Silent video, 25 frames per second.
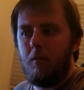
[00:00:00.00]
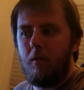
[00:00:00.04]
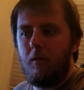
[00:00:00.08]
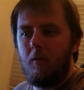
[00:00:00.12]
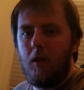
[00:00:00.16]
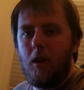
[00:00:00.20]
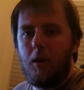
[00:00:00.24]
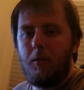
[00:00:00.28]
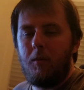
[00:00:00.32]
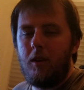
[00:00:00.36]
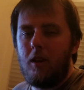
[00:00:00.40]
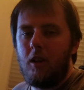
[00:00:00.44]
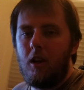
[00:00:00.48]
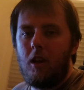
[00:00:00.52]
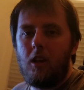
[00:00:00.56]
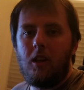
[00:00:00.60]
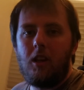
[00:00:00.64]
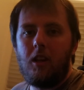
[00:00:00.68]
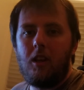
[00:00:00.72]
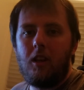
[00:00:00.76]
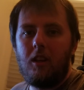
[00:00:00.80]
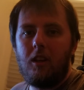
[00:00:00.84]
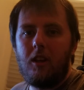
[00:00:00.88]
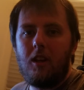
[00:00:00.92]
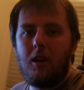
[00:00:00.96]
maybe I
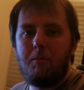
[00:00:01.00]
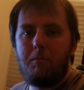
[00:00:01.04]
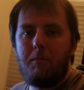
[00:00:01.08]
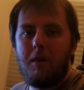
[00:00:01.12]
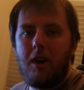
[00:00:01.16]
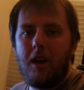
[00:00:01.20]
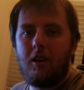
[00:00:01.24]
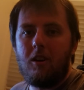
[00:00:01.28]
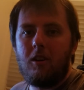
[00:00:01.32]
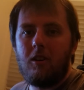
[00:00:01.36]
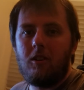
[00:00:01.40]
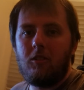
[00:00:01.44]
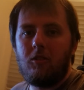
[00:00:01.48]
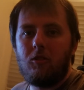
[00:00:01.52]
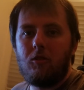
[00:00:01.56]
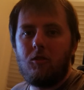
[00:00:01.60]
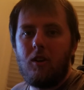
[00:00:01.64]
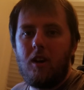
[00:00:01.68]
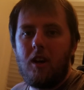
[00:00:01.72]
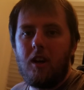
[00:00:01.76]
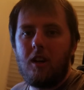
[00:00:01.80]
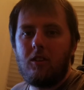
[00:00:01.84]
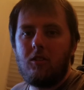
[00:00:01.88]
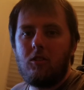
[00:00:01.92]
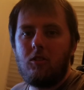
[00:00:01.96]
can get back on
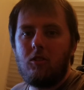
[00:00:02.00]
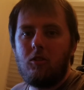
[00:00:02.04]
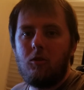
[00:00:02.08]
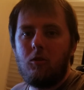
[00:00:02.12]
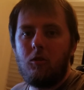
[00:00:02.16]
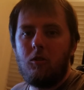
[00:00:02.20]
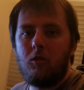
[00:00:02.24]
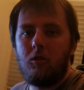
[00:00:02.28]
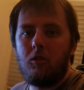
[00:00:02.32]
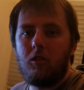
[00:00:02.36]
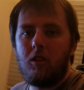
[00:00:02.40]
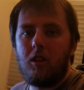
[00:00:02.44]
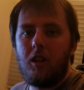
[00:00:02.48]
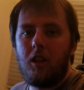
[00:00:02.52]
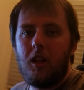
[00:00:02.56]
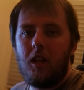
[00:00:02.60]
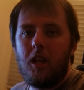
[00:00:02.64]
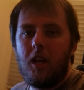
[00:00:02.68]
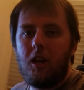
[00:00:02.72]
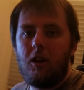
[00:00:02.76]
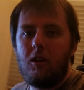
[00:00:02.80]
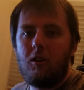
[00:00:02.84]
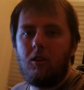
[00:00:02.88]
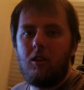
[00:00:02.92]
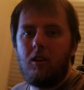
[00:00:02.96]
track sooner than
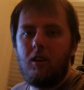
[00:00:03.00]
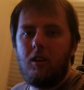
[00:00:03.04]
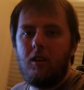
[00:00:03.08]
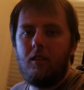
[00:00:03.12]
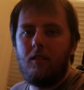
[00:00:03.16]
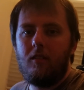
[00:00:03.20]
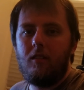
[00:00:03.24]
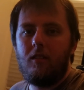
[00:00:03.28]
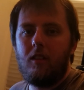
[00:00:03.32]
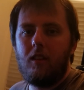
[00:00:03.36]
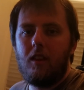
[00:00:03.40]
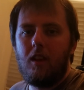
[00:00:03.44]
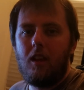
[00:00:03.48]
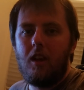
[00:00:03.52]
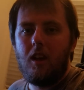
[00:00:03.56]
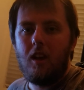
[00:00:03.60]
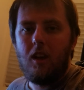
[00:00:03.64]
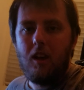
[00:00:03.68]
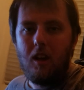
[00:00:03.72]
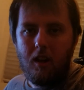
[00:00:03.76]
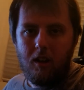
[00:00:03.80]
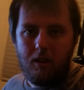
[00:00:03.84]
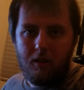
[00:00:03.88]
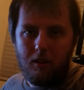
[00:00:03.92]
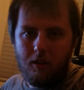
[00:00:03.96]
later.
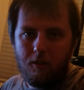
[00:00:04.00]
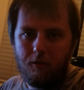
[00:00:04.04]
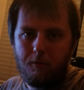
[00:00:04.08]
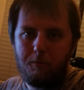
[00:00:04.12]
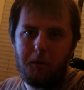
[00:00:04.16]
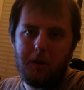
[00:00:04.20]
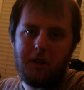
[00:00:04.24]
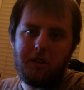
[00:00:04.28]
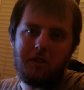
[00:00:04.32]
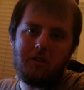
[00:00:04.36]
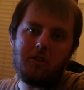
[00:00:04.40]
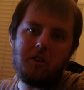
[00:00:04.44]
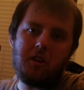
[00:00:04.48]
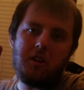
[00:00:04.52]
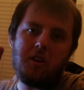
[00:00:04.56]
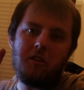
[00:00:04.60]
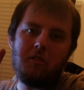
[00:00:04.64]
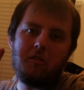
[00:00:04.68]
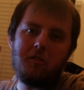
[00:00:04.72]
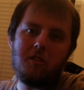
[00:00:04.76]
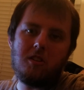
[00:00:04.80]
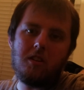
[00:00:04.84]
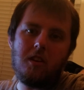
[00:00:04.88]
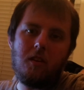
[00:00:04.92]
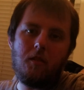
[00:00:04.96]
Love, peace, chicken
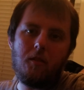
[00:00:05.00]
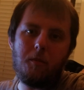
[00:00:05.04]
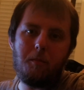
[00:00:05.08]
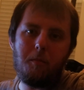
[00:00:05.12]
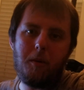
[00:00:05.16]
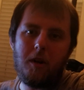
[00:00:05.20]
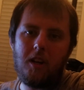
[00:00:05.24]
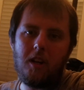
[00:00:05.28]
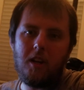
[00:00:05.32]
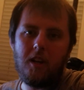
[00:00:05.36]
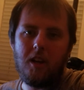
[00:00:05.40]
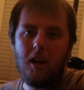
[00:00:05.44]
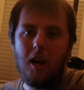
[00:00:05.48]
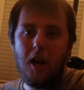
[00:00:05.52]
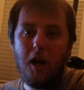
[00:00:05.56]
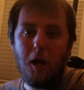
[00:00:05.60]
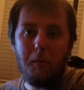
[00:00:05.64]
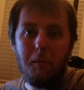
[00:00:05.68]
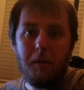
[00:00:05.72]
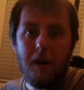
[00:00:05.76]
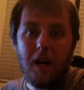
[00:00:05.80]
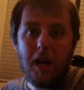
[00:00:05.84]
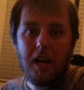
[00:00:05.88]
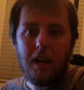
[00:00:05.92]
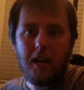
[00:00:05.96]
grease, everybody.
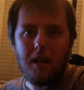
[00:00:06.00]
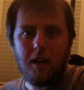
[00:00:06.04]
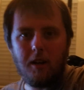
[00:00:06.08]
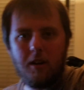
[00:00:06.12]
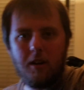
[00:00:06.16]
Help me!